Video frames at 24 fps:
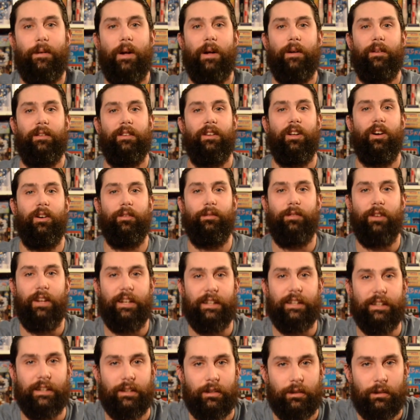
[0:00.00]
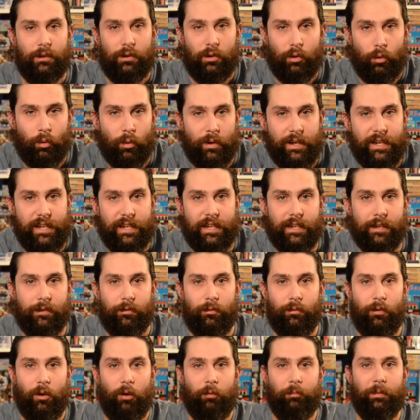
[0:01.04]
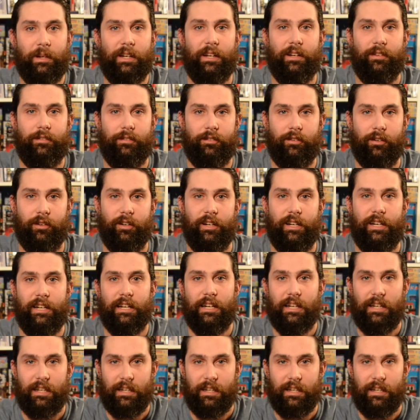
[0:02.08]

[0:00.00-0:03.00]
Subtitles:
love like Greek and Roman history.